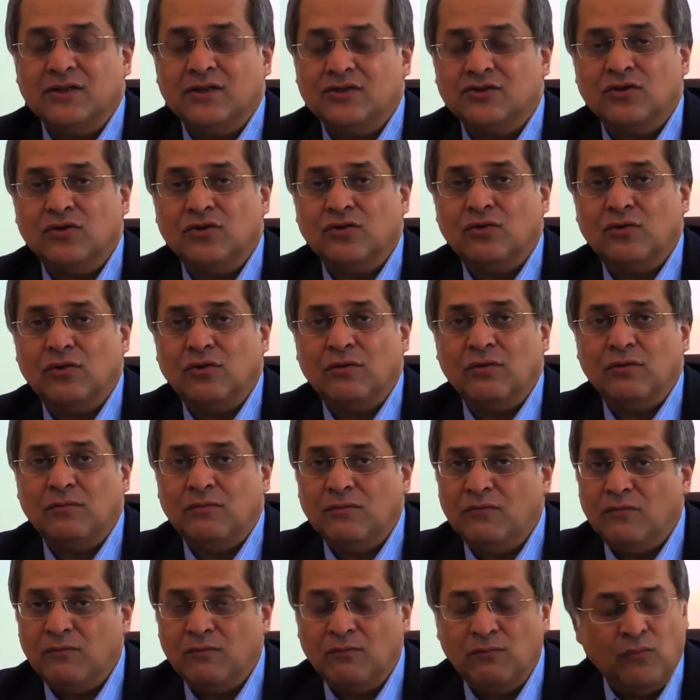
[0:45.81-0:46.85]
So,
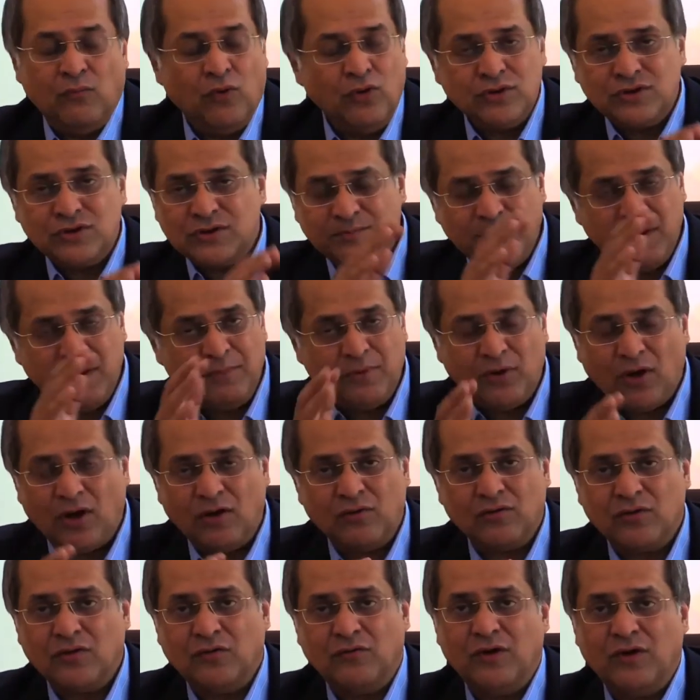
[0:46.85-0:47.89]
most people all
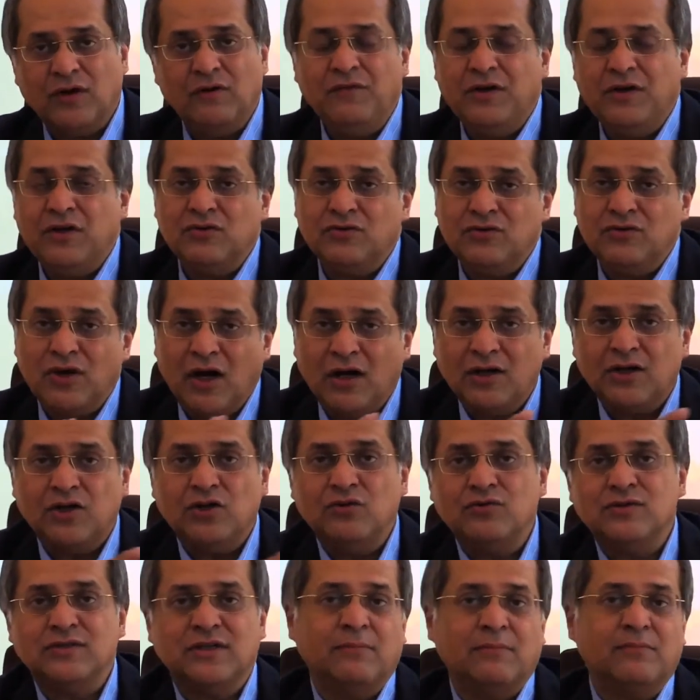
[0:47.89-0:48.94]
over the world, we do not
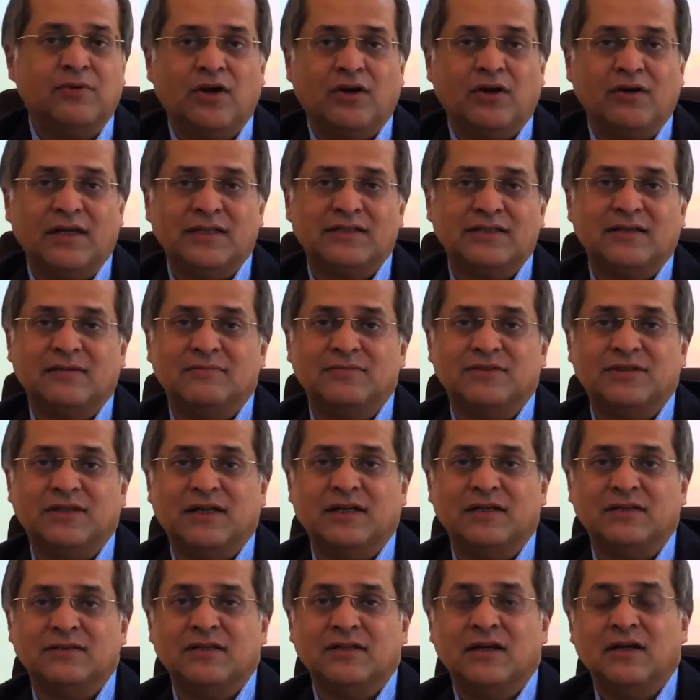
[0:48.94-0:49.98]
use embryonic stem
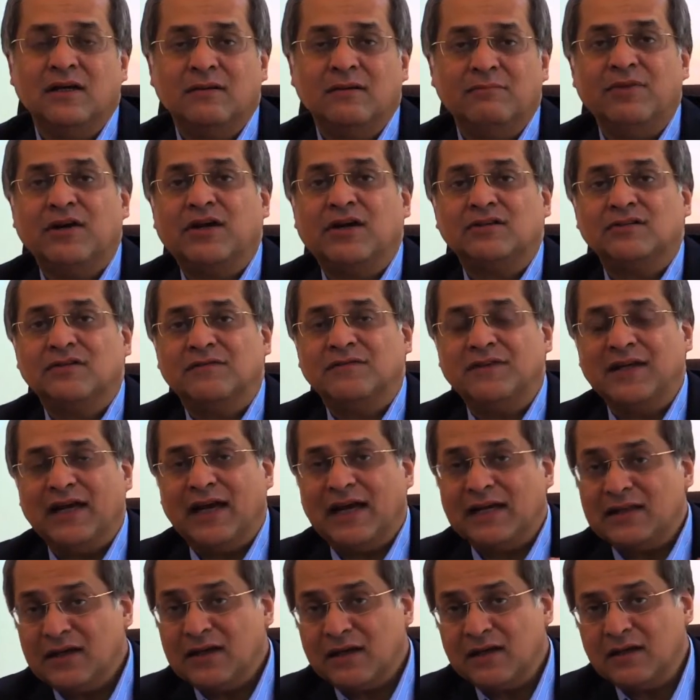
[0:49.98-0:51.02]
cells because of the
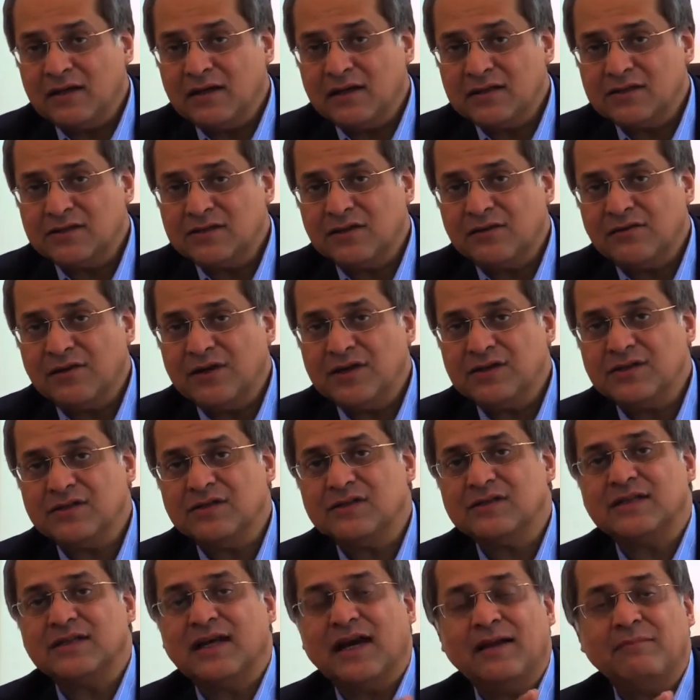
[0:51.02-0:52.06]
ethical
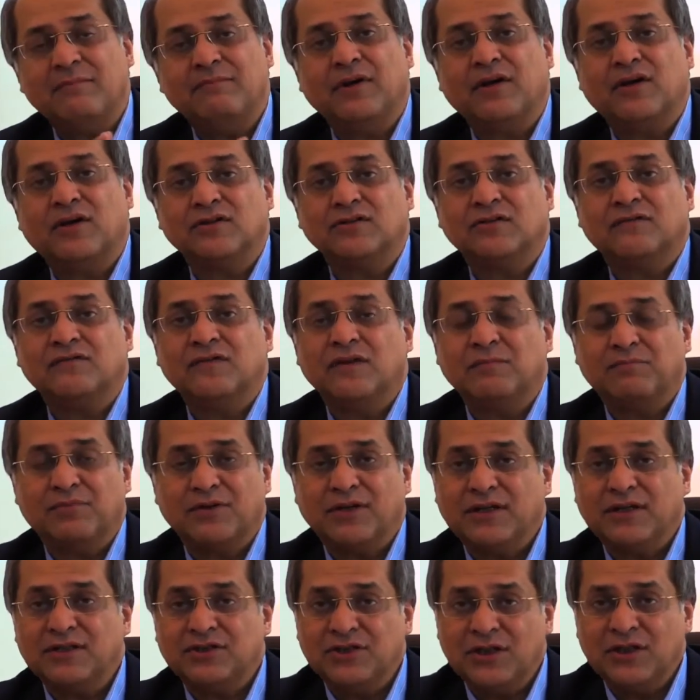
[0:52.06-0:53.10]
considerations and because of the
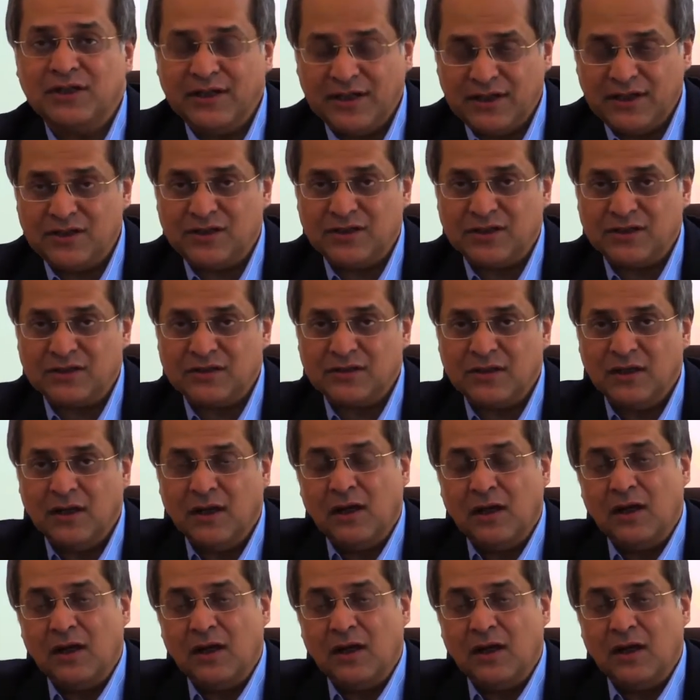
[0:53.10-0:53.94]
potential dangers.